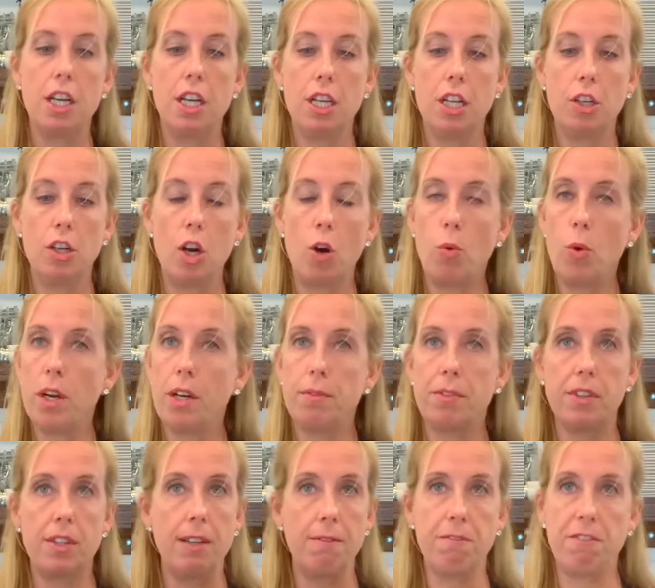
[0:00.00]
You don't
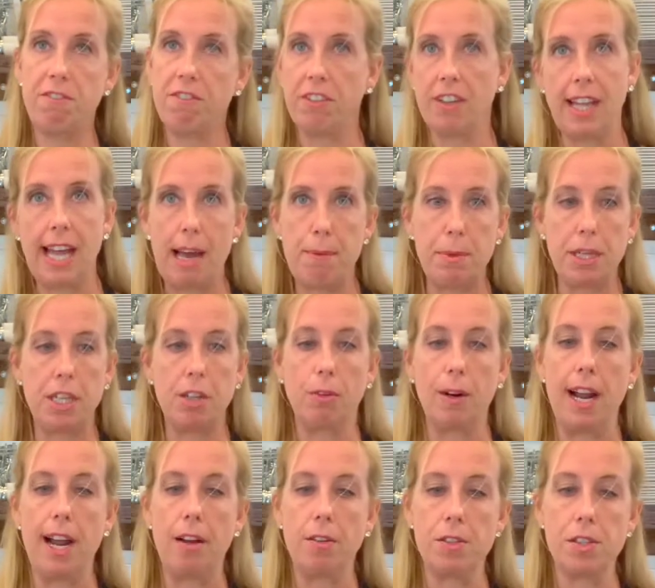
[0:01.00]
want them flapping
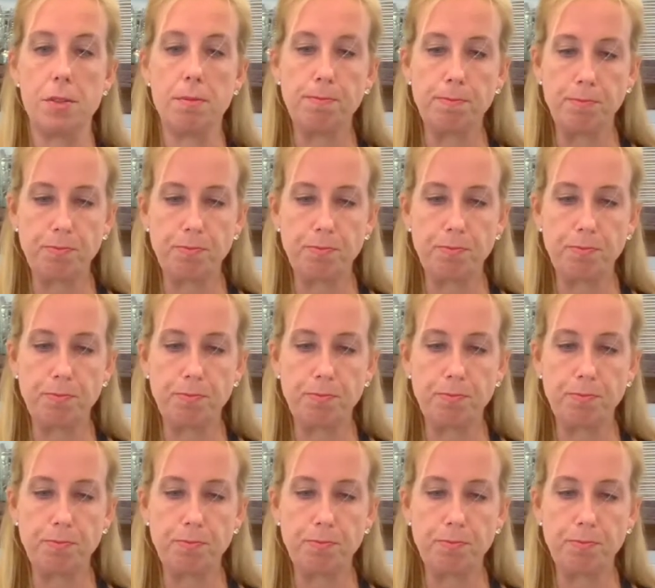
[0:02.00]
around.